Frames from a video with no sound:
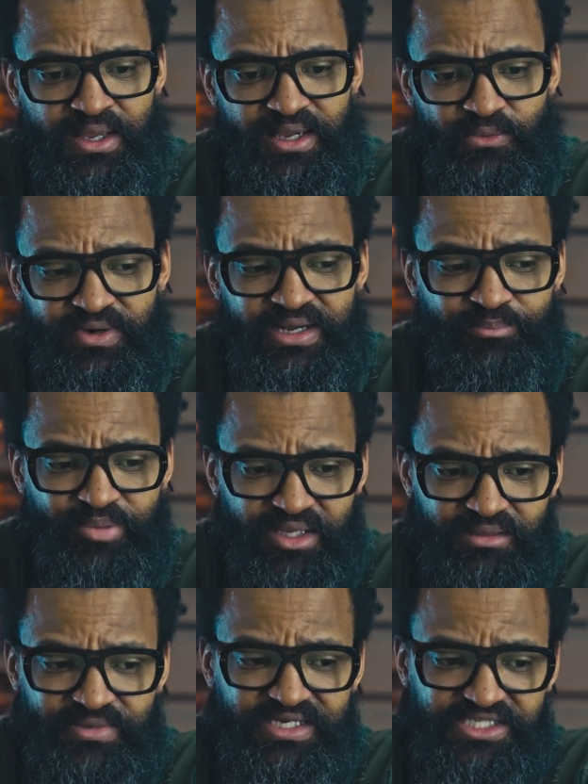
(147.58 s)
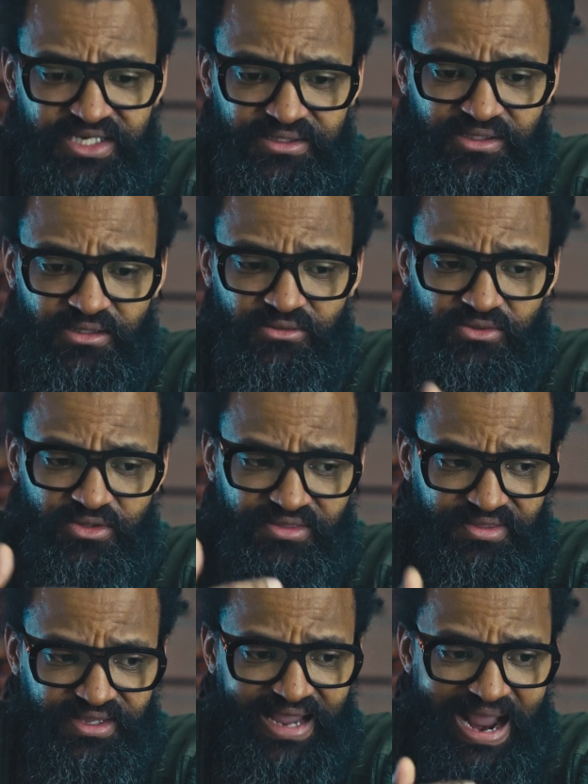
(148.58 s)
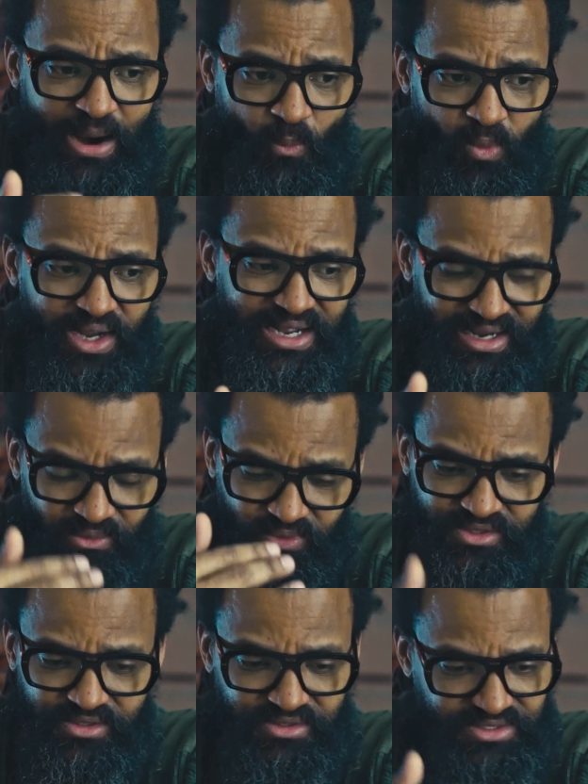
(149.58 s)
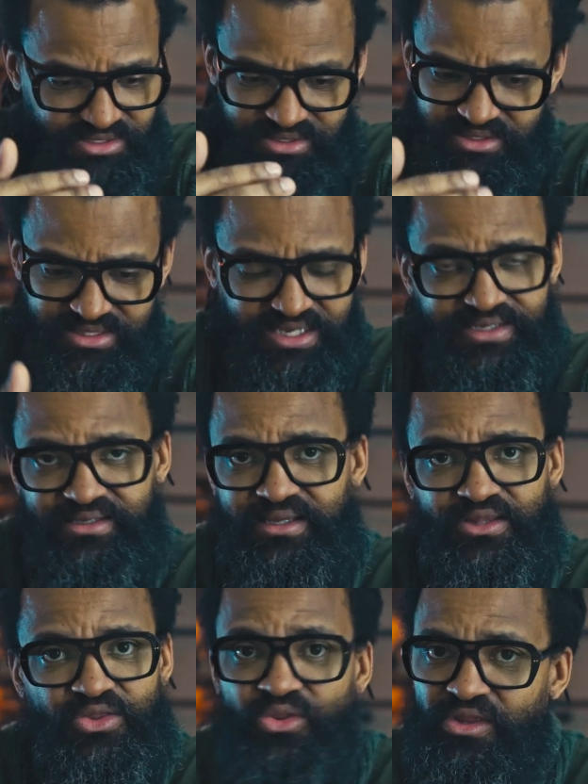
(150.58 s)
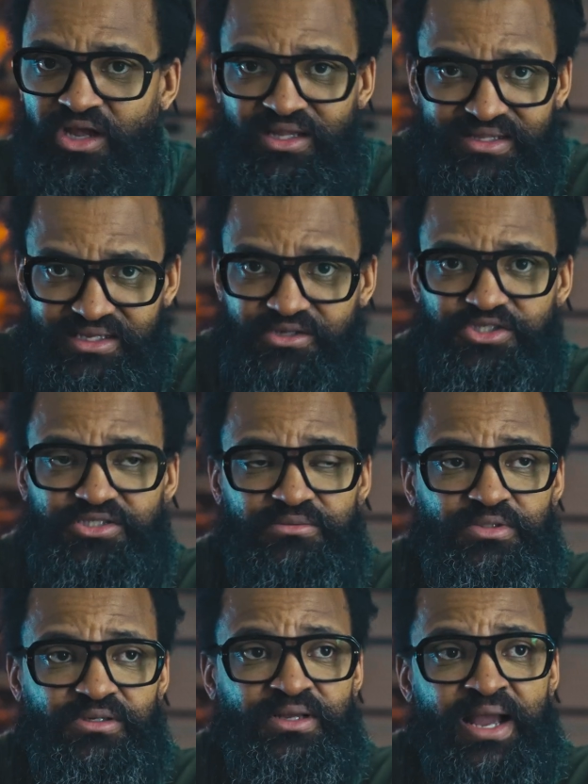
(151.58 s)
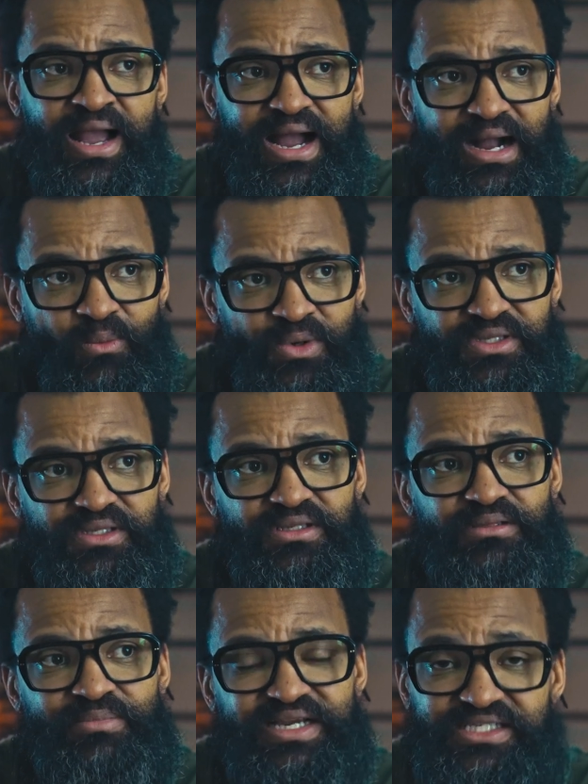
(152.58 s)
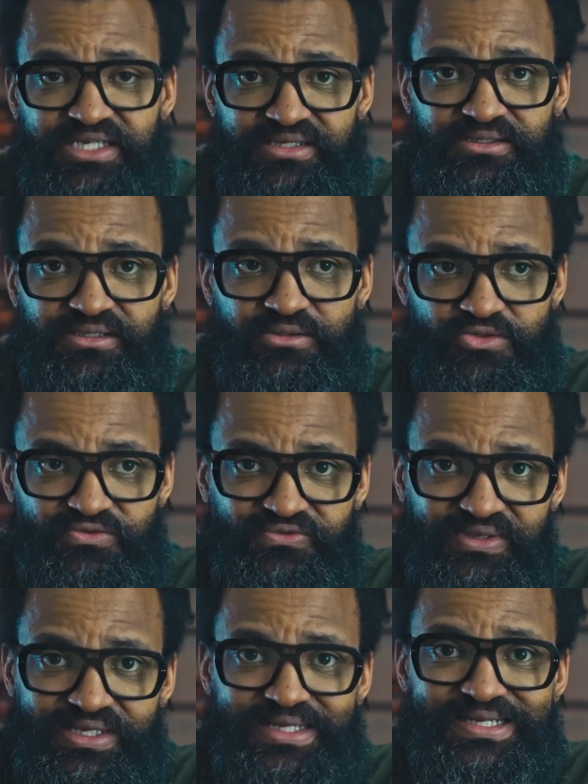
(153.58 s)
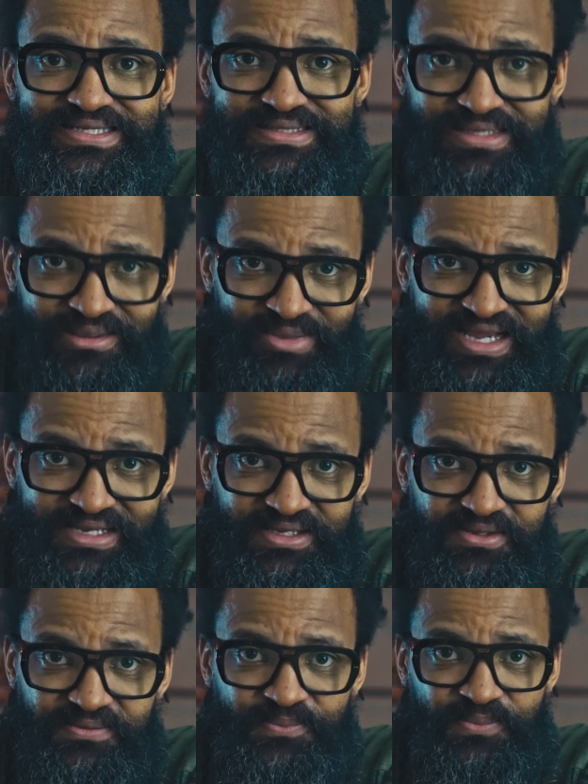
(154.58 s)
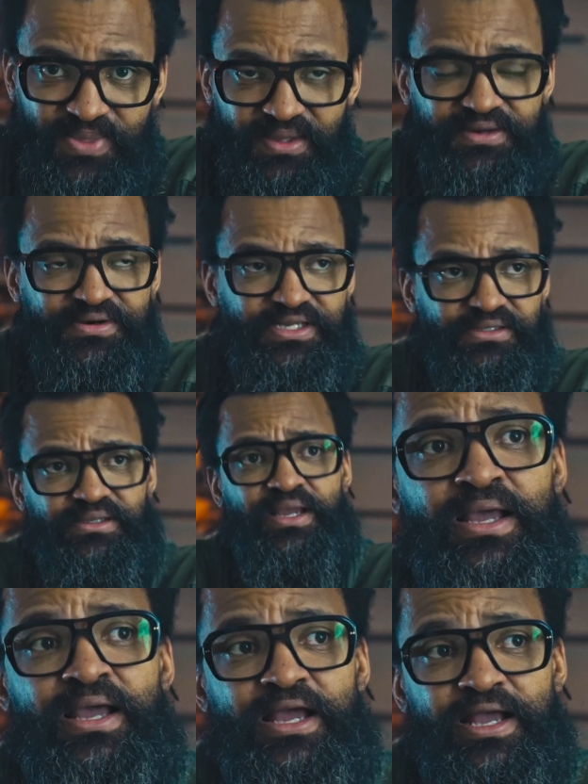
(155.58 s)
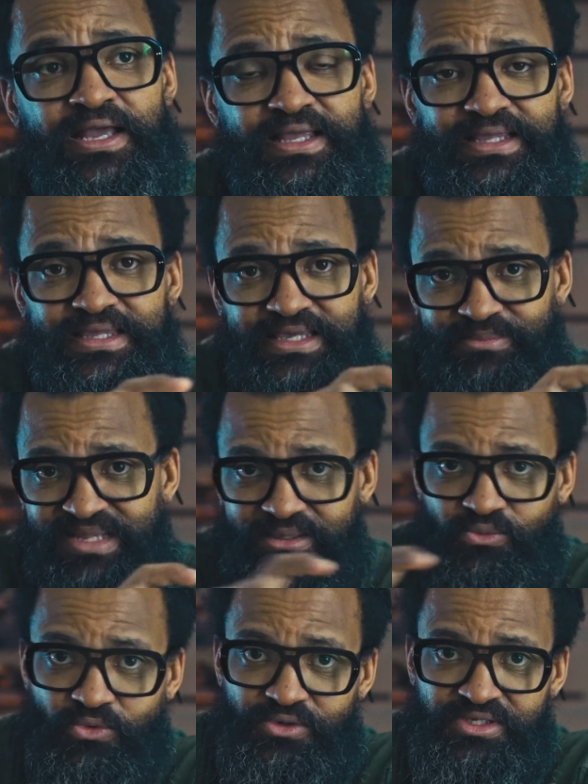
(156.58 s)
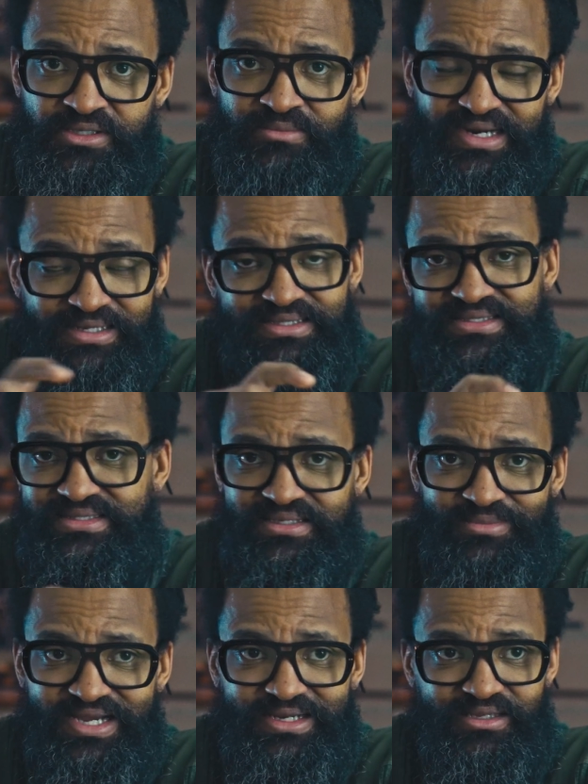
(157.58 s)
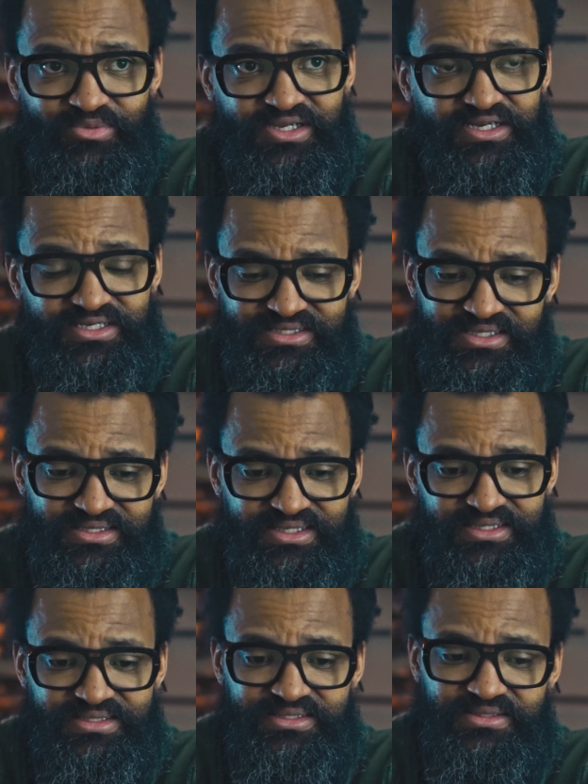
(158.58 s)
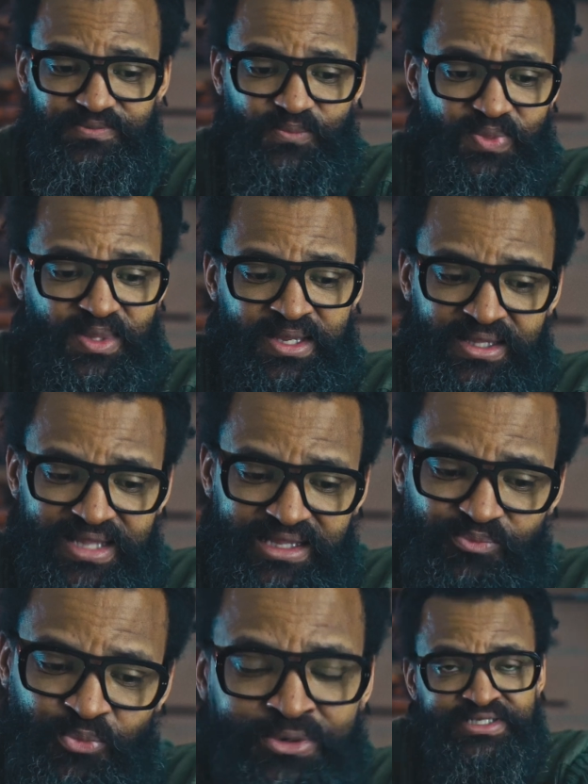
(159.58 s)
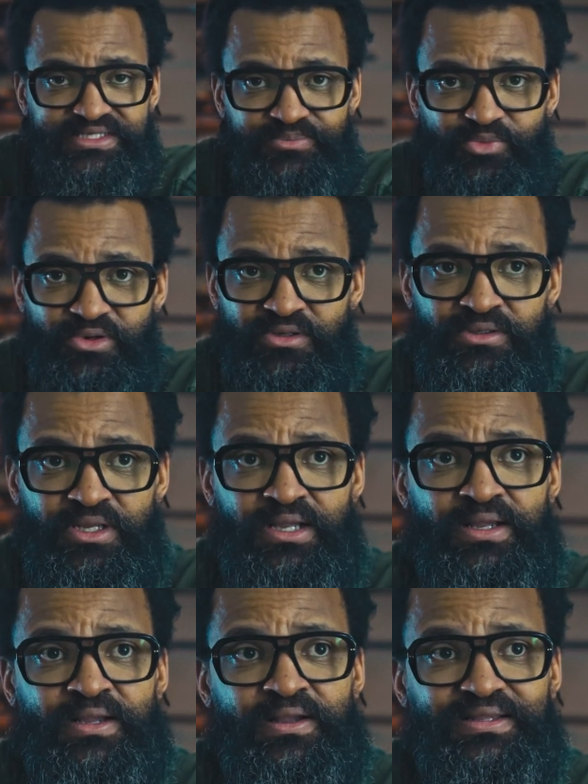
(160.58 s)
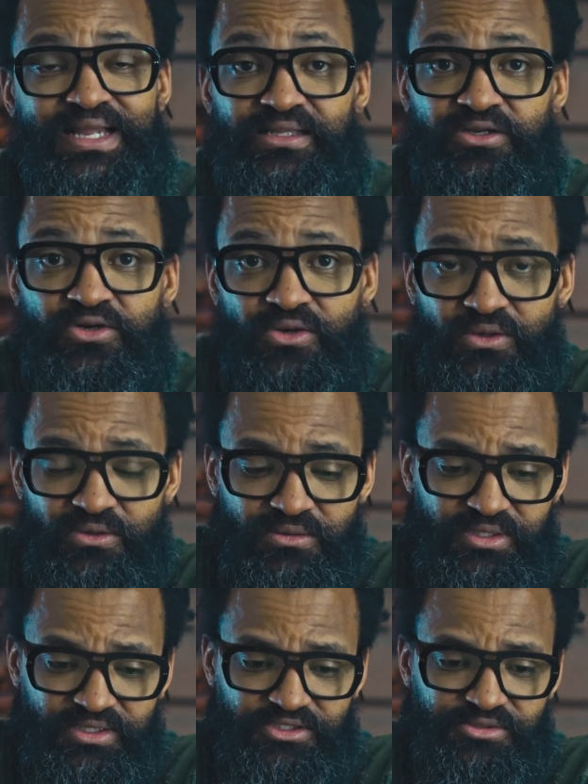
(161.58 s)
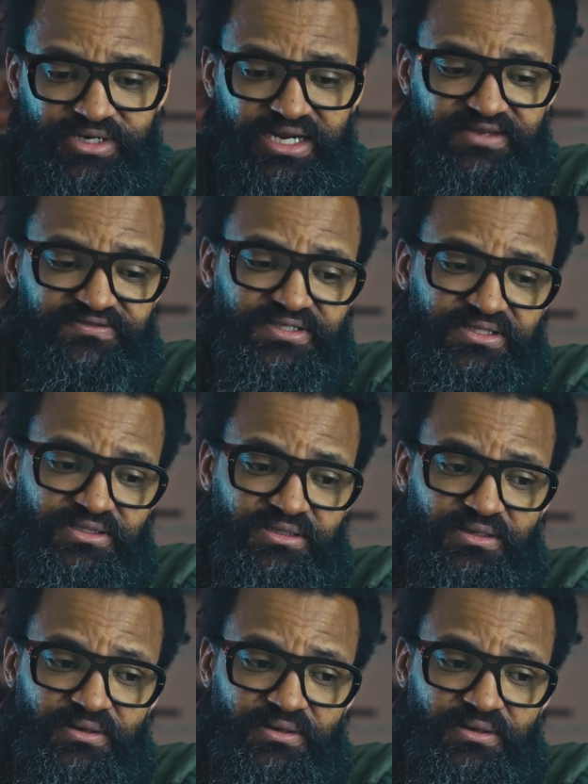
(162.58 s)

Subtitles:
And when I built my channel, the thing I wanted, this is like non-negotiable. I wanted my channel to feel cinematic. All right. Keep that word in mind, cinematic, because this is that principle, that goal drives